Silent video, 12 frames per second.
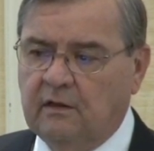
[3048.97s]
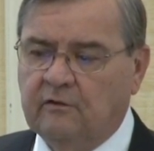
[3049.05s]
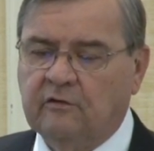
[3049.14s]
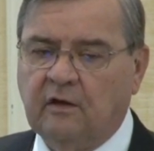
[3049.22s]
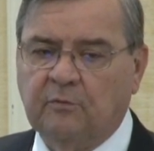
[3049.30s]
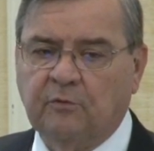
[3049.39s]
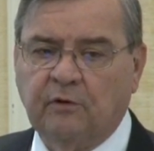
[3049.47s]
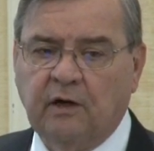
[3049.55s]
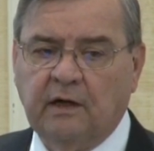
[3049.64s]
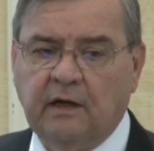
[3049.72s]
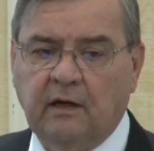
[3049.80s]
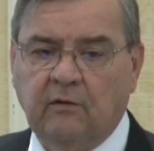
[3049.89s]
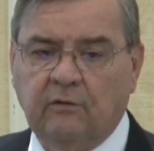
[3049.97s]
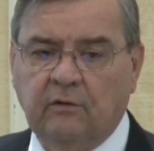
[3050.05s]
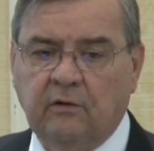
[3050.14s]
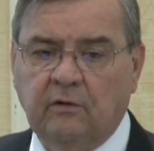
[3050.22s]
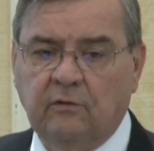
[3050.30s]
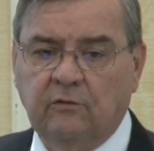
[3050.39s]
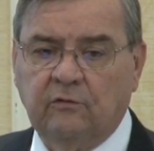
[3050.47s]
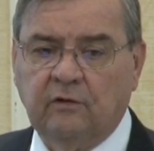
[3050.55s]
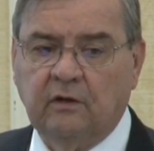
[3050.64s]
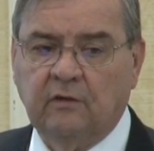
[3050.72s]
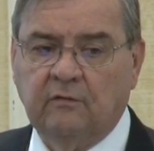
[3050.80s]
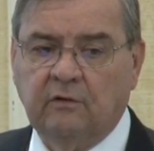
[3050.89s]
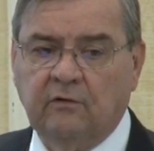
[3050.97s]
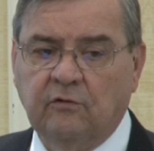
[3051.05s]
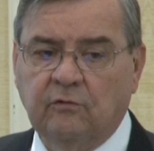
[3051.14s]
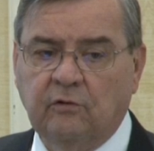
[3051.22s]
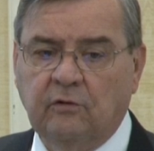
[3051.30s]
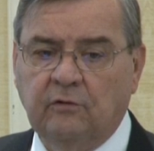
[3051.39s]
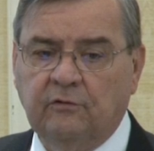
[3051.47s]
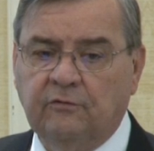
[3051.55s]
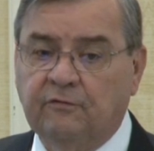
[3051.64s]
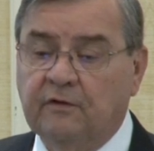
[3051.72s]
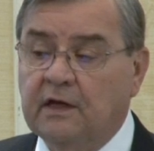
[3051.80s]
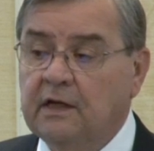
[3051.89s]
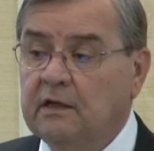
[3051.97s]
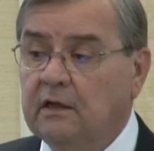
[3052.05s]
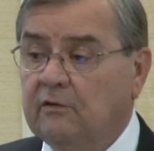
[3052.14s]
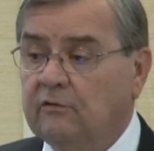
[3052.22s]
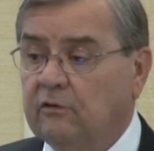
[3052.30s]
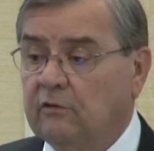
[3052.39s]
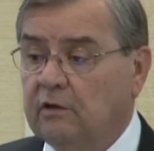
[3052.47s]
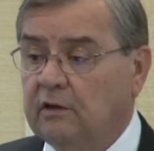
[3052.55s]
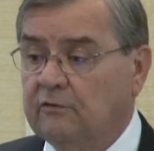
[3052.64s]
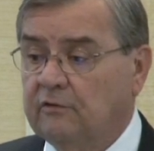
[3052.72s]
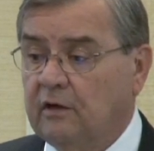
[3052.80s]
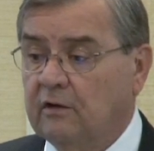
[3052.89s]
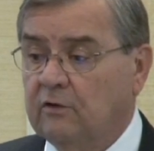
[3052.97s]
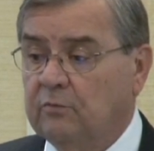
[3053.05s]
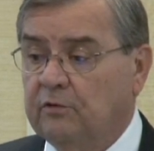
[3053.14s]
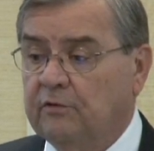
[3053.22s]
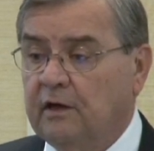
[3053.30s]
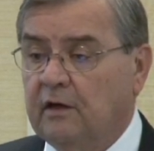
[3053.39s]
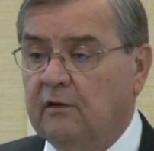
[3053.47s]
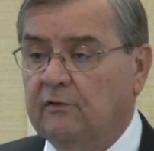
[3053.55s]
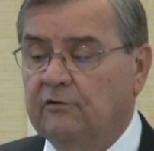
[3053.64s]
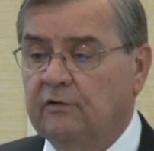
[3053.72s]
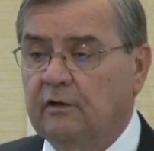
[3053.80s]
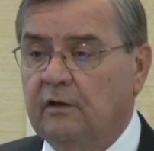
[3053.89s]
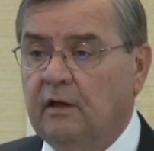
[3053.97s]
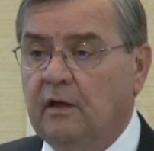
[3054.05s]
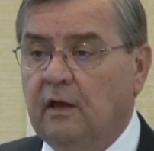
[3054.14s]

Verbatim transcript: separate out those individuals feigning serious psychopathology